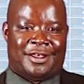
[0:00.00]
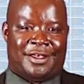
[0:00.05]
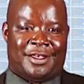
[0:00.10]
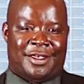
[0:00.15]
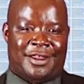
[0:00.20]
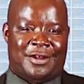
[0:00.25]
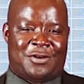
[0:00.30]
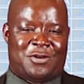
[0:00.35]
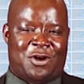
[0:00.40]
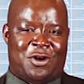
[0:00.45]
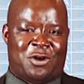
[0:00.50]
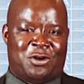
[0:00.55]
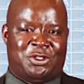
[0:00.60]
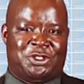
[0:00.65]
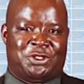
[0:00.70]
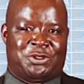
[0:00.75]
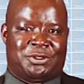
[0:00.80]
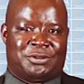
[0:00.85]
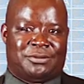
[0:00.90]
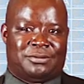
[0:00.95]
In
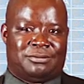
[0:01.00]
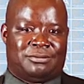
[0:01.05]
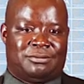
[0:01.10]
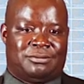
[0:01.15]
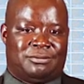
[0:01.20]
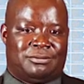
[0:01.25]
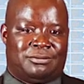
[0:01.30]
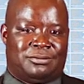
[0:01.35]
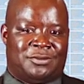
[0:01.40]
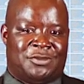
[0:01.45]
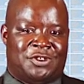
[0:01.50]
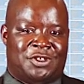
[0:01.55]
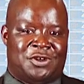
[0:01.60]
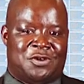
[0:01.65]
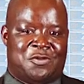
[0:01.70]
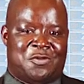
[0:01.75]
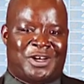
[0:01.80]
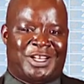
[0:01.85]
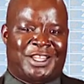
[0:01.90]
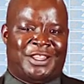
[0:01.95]
conclusion,
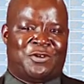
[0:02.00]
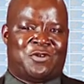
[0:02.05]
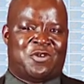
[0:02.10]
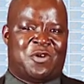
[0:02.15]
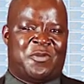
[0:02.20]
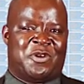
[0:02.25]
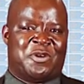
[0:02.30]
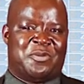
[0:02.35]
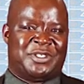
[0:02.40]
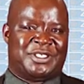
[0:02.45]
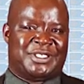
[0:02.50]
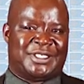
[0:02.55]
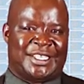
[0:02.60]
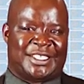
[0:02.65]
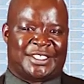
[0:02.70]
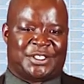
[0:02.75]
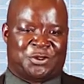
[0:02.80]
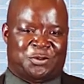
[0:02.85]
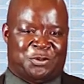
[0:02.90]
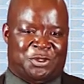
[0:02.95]
what are the common
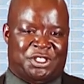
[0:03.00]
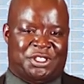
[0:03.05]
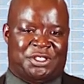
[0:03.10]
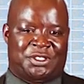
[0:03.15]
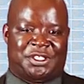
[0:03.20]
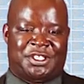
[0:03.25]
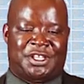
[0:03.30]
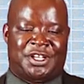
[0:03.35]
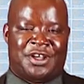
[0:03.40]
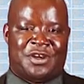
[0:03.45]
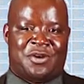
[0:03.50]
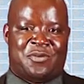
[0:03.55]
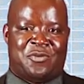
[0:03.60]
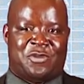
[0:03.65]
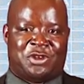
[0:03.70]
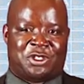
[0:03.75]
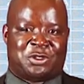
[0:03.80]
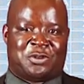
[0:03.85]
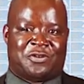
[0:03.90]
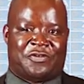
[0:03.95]
mistakes which
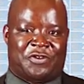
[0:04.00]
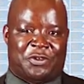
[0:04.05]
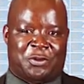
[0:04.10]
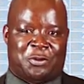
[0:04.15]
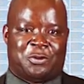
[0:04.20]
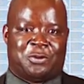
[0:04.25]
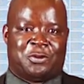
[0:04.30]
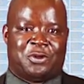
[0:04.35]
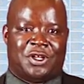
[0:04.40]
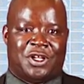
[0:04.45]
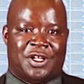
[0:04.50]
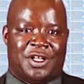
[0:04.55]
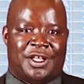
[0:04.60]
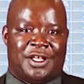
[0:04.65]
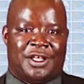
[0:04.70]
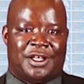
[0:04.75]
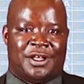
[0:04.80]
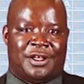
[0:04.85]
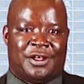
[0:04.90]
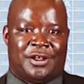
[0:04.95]
most of you
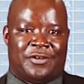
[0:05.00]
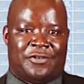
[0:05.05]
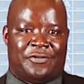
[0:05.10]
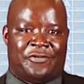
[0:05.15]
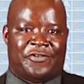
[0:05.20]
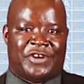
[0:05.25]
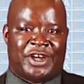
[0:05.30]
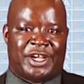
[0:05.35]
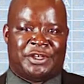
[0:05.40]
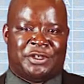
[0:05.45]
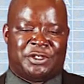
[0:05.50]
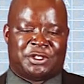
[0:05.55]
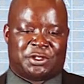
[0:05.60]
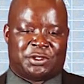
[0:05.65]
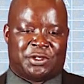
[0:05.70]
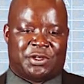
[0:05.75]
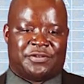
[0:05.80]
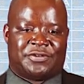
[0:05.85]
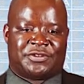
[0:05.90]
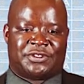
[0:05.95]
find
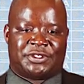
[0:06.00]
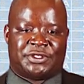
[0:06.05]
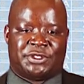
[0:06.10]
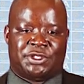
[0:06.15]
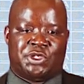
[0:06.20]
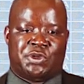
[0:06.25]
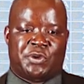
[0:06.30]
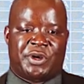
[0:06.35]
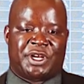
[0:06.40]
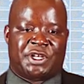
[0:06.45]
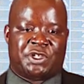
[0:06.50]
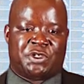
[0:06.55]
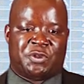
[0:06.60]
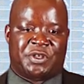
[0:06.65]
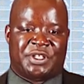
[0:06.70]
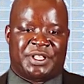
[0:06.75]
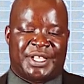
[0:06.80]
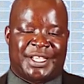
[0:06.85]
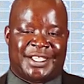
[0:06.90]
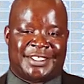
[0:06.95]
yourselves doing
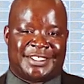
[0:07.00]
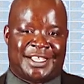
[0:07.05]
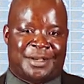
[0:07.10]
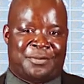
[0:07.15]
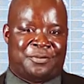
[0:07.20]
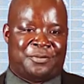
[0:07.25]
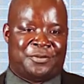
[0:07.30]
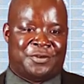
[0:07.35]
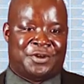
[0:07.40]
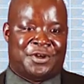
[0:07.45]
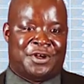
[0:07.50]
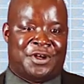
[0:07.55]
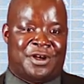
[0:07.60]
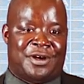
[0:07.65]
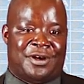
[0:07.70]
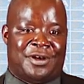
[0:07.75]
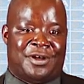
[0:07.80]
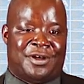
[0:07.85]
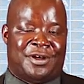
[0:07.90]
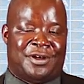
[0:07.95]
during the exam?
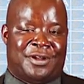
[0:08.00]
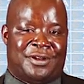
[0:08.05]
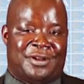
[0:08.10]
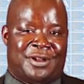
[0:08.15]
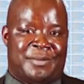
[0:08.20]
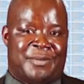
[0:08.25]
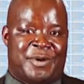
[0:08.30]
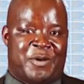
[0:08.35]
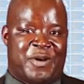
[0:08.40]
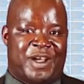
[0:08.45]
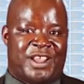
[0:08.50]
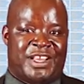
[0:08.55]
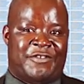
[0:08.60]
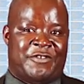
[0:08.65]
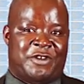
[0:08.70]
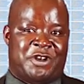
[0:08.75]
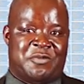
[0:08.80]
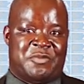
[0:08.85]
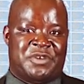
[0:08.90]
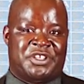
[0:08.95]
Number 1, I've
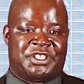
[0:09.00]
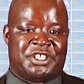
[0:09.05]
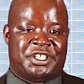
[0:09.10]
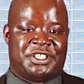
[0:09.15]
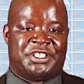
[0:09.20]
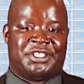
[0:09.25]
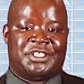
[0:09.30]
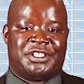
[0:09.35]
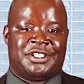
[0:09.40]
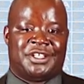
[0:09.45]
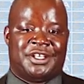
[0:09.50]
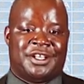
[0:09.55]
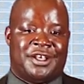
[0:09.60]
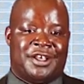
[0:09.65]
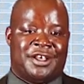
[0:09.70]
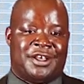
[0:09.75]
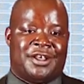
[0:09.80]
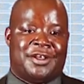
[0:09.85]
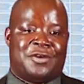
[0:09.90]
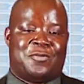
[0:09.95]
already mentioned it.
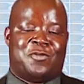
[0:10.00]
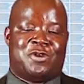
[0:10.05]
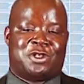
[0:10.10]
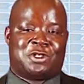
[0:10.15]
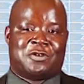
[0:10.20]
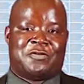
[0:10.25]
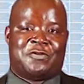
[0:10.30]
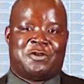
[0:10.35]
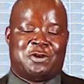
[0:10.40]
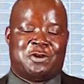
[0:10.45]
Most of you